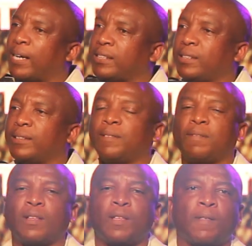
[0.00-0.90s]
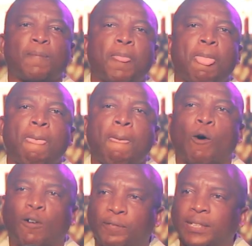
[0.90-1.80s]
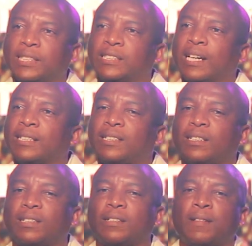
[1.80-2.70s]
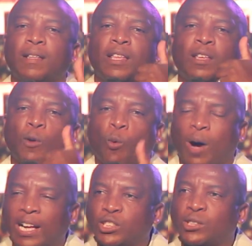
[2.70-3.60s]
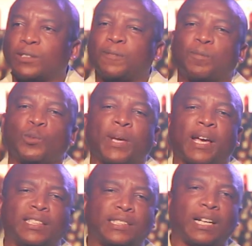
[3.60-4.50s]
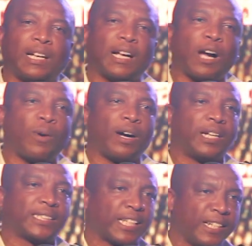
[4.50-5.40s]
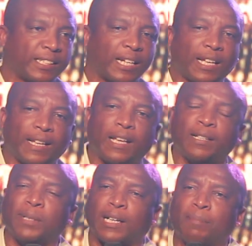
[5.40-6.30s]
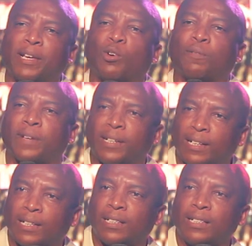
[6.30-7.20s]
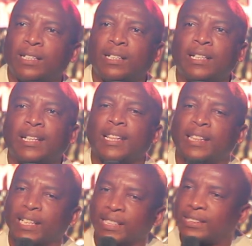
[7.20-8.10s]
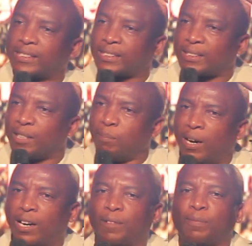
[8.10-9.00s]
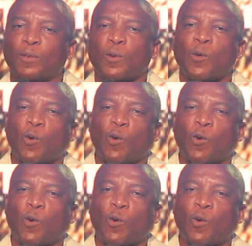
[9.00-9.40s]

part of it is that once you enter our center and become an offender, this stigma